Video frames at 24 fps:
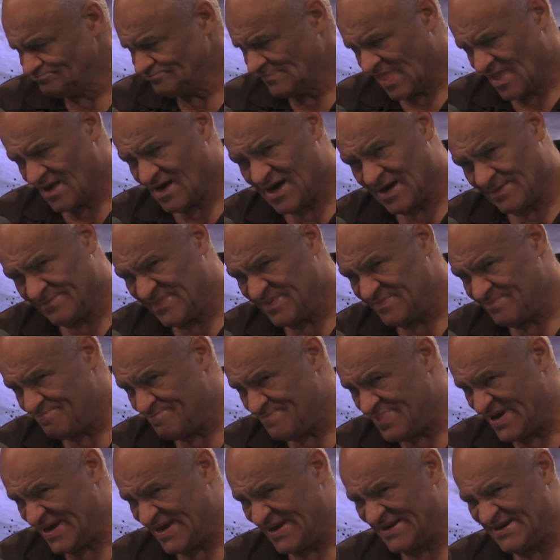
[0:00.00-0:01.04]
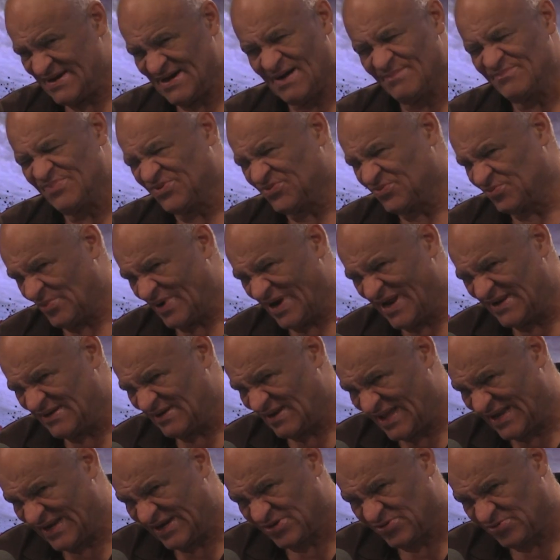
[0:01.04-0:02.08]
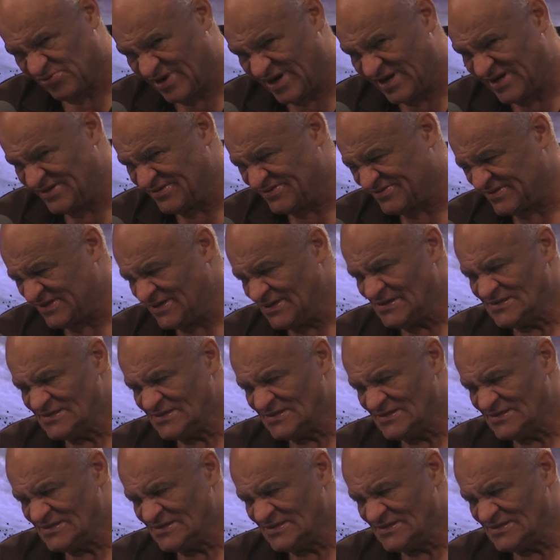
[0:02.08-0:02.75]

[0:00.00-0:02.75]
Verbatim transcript: I'm in bed, I'm sweating like crazy.